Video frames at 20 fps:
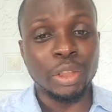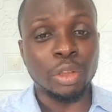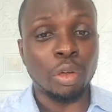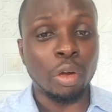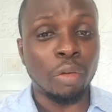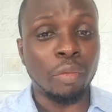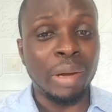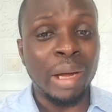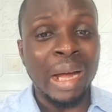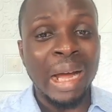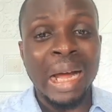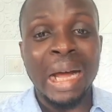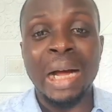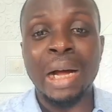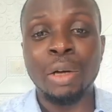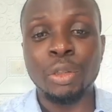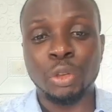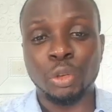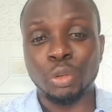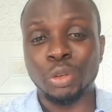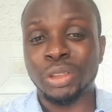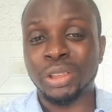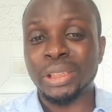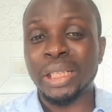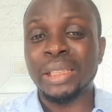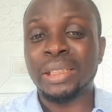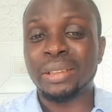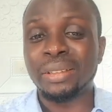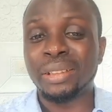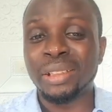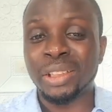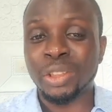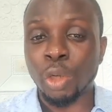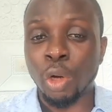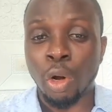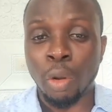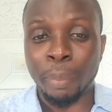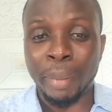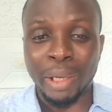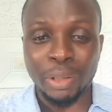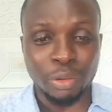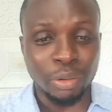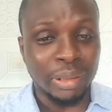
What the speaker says: discover how to set this up,